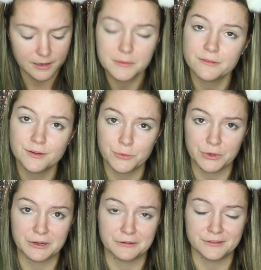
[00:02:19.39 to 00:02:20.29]
I'm even
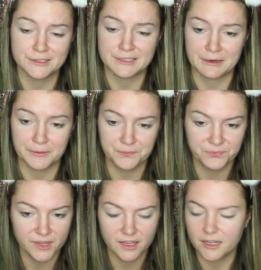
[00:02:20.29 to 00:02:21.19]
more nervous
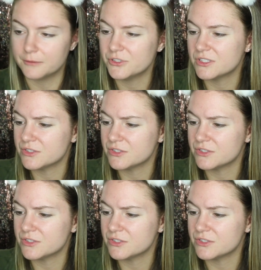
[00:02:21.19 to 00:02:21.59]
now. And I'm just